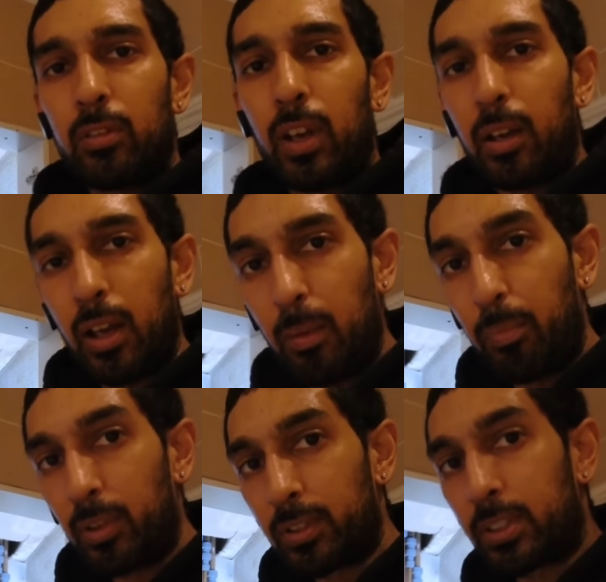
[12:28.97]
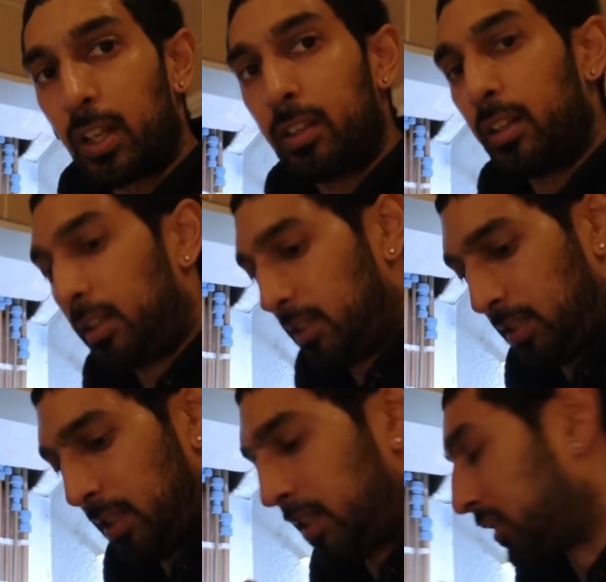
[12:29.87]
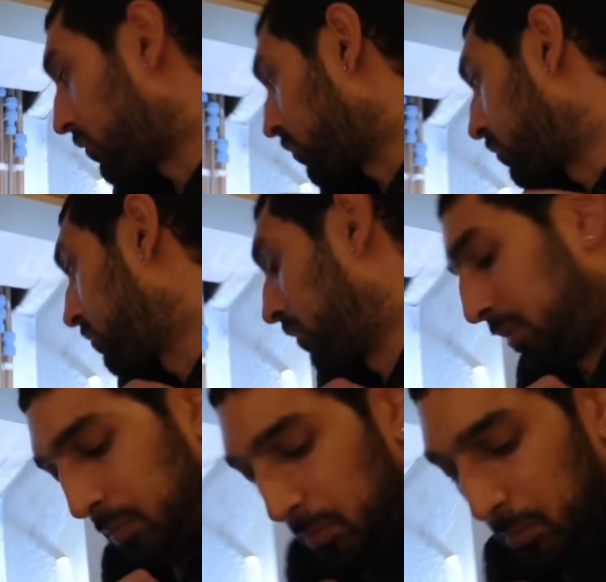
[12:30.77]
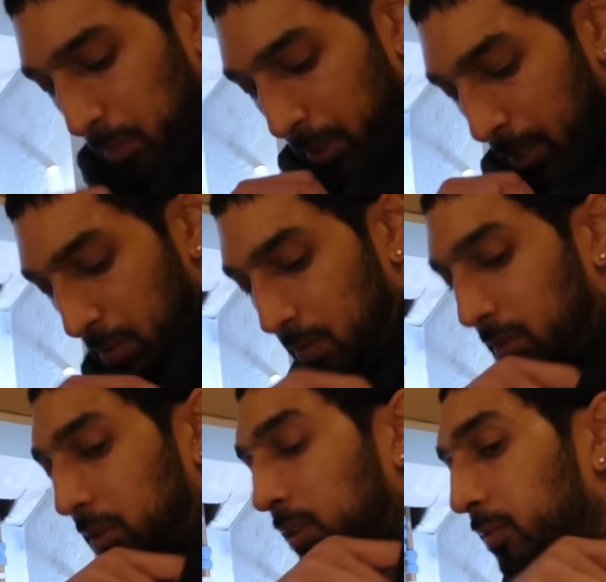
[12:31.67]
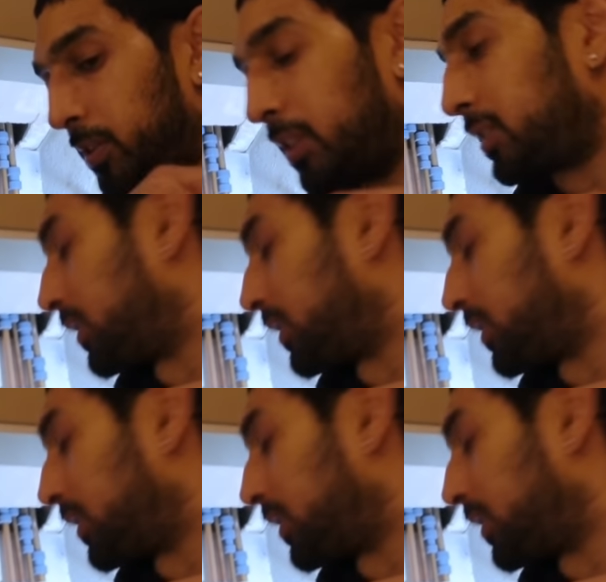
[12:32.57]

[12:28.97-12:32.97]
Right, boiler's done. It's all working. Oh, I hope you